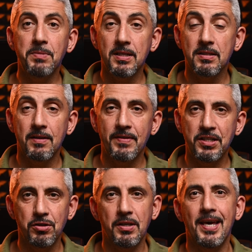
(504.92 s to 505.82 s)
meters
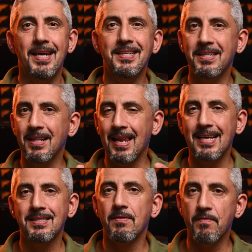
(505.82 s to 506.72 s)
elevation gain in
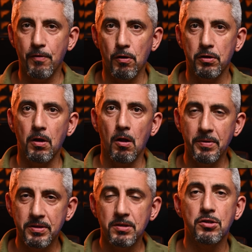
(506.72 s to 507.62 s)
less than 4
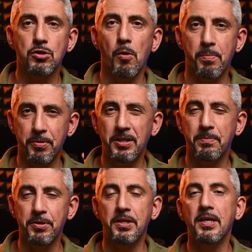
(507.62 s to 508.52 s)
kilometers, so
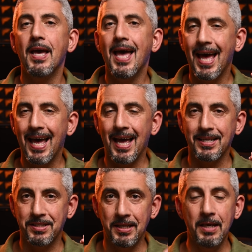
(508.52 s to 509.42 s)
pretty
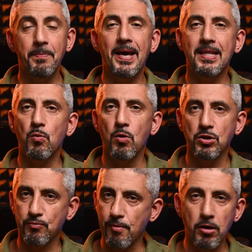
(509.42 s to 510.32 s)
steep, and it
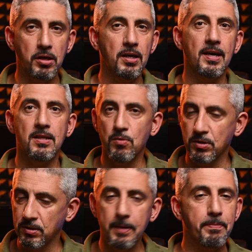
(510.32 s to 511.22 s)
was rocky and it
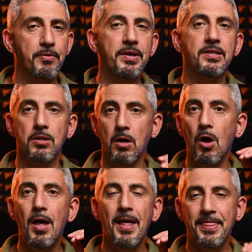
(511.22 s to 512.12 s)
was slippery, so
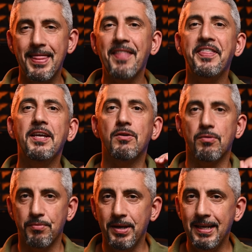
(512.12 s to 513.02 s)
nothing
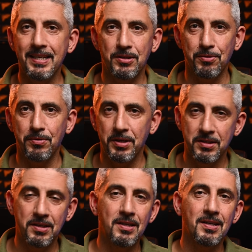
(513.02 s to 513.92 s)
really too
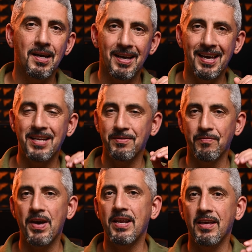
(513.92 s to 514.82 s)
easy,
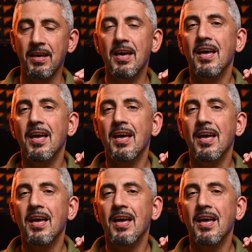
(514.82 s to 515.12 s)
very